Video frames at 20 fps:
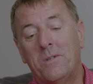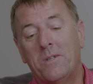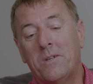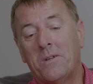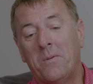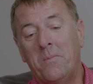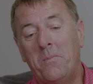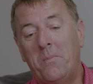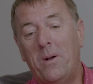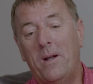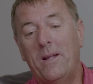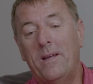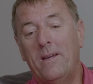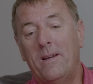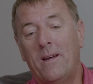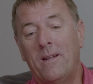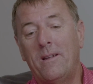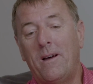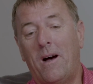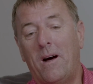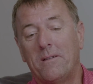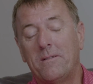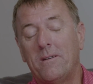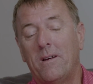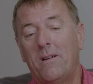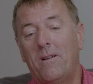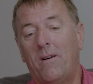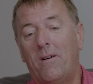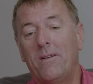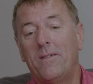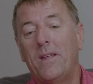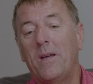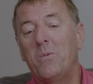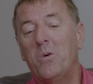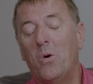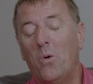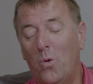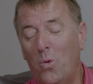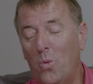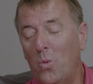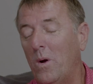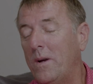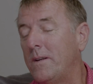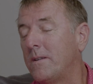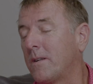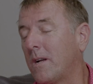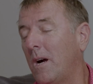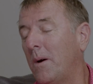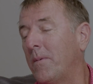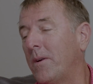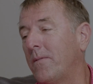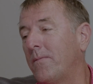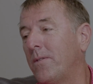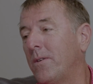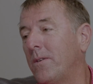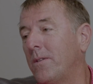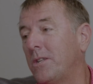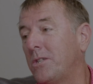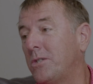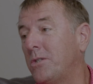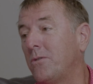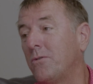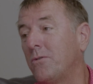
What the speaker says: It was a complete and utter lie. They were always coming for the